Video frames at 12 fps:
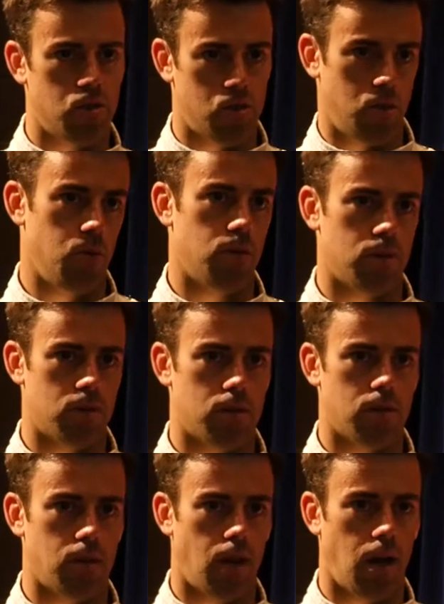
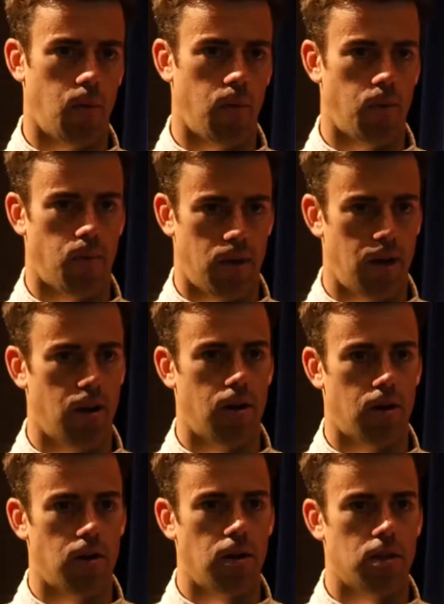students uh, when we're
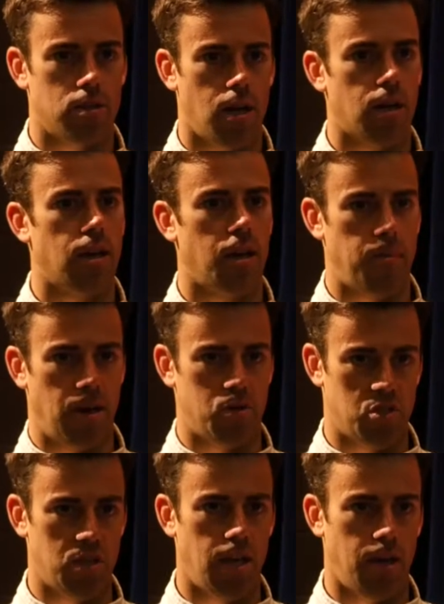here talking about
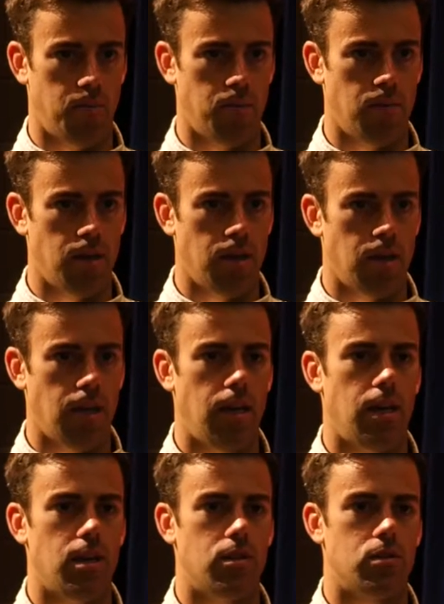STEM,
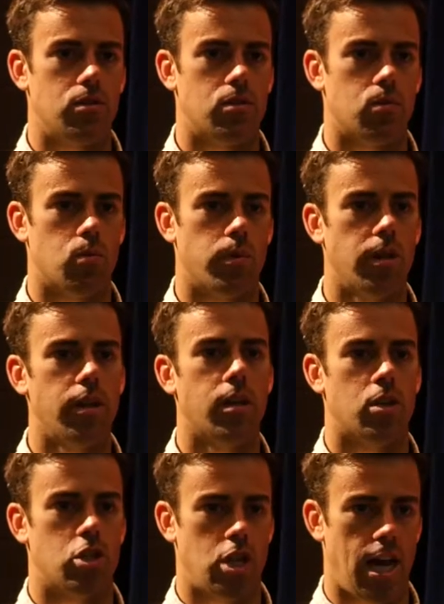is really
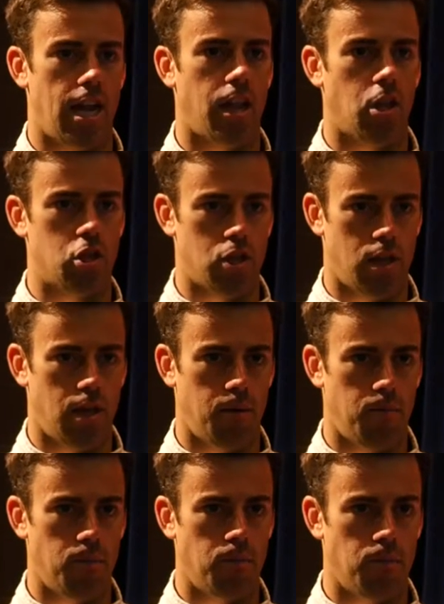to challenge them